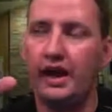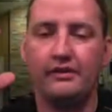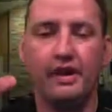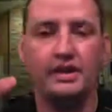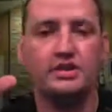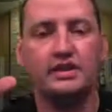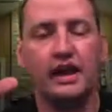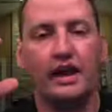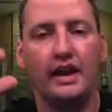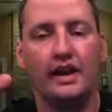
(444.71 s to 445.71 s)
I've actually
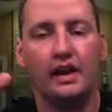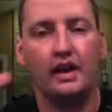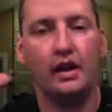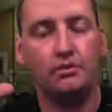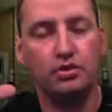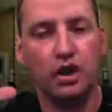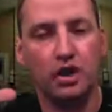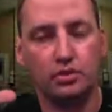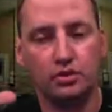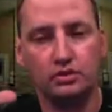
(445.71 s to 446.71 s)
got a
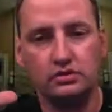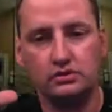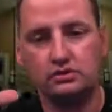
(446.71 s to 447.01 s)
pluggable,